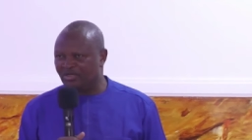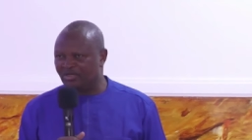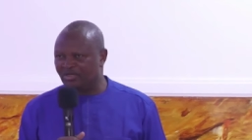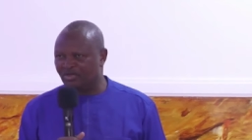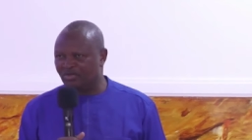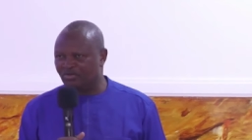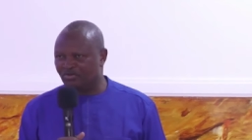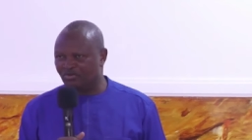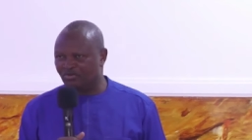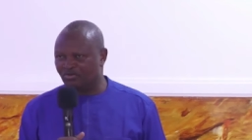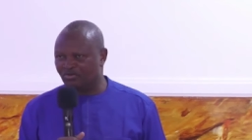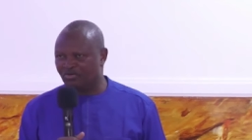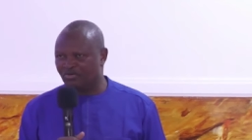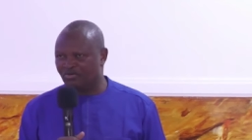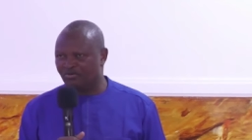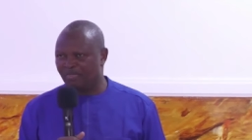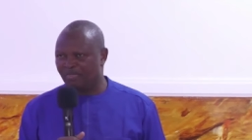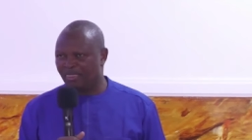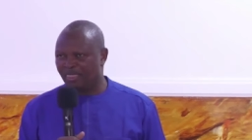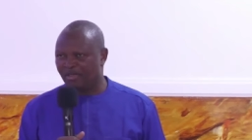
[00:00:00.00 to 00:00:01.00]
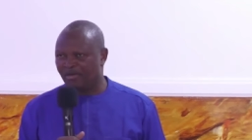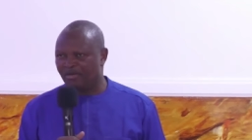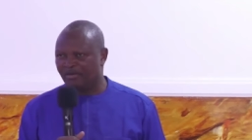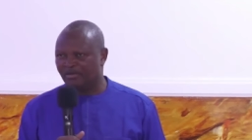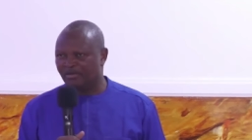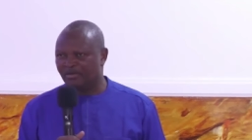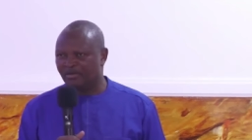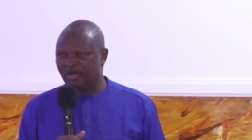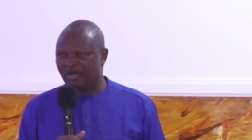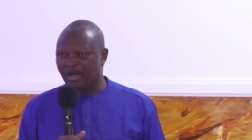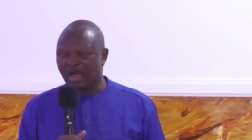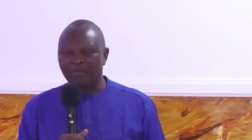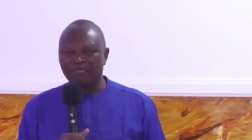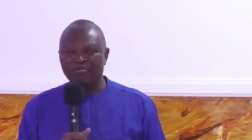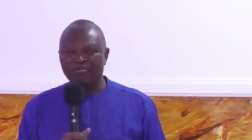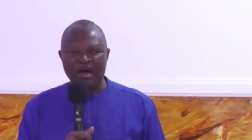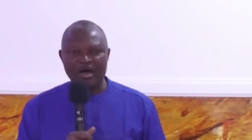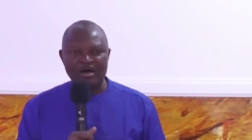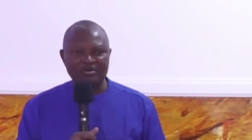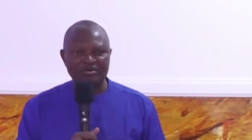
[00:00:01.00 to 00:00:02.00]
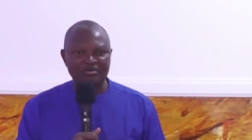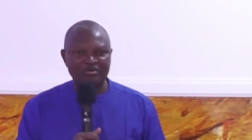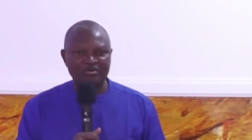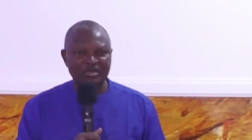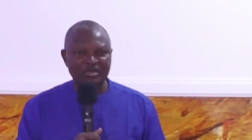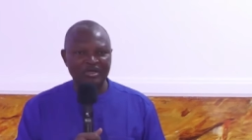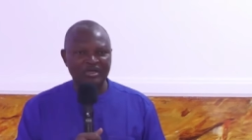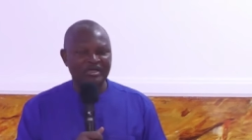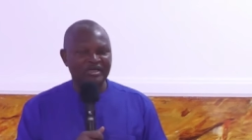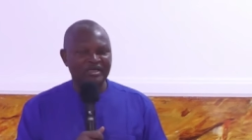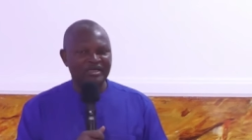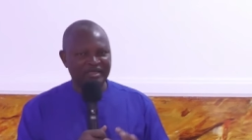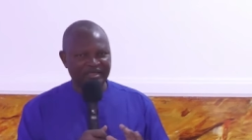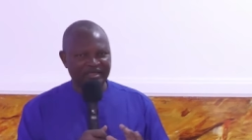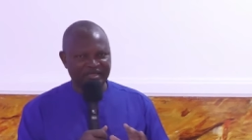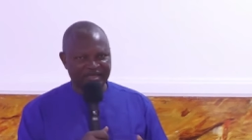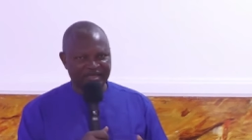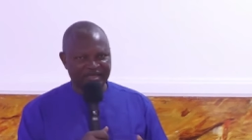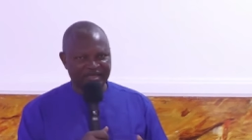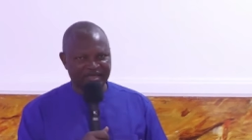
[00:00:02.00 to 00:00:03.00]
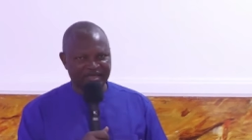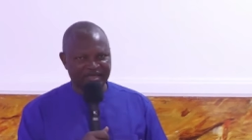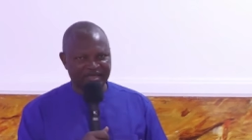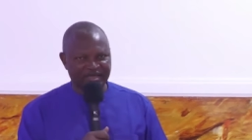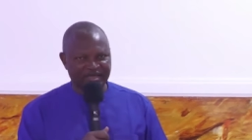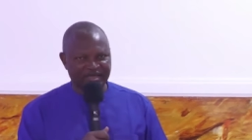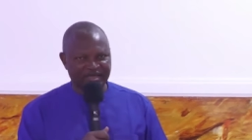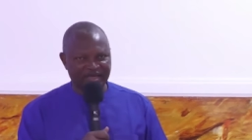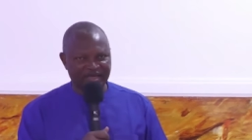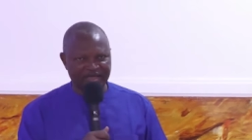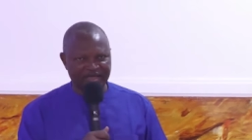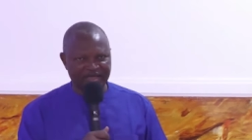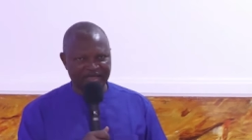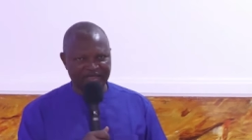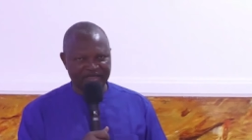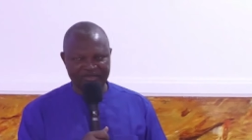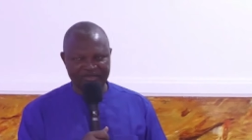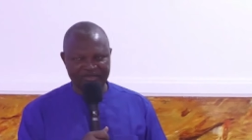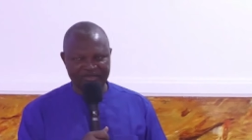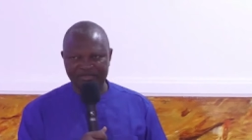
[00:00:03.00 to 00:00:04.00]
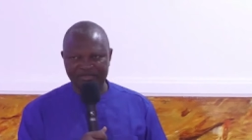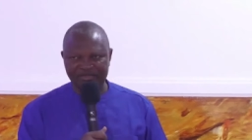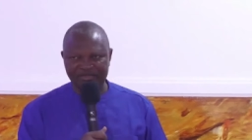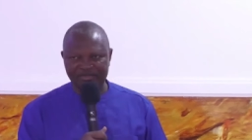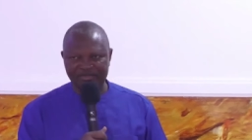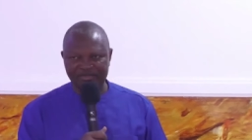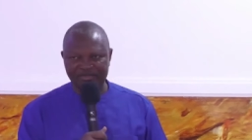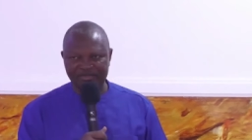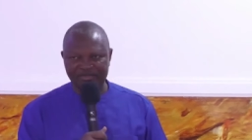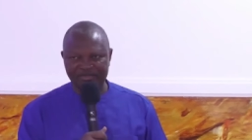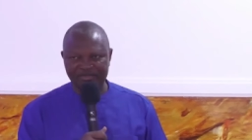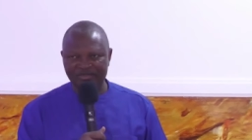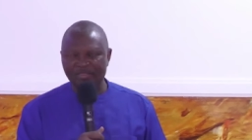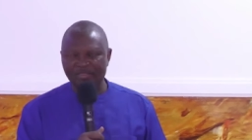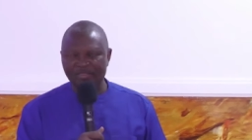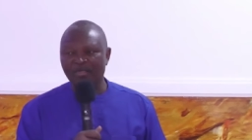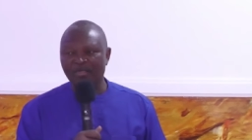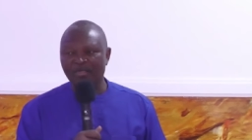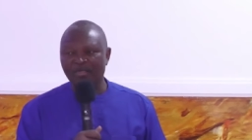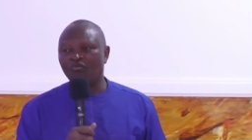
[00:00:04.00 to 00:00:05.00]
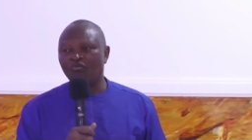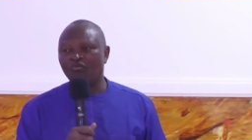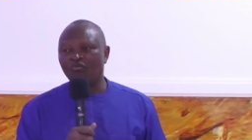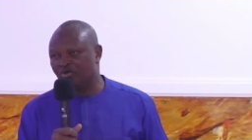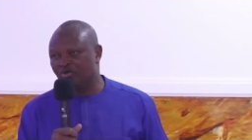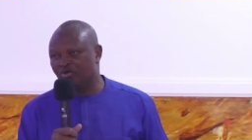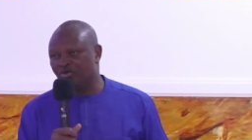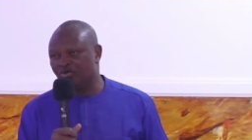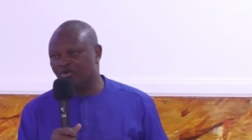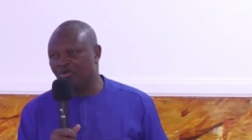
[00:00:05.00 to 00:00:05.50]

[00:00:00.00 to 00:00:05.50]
What is the truth about his case? We will want to know.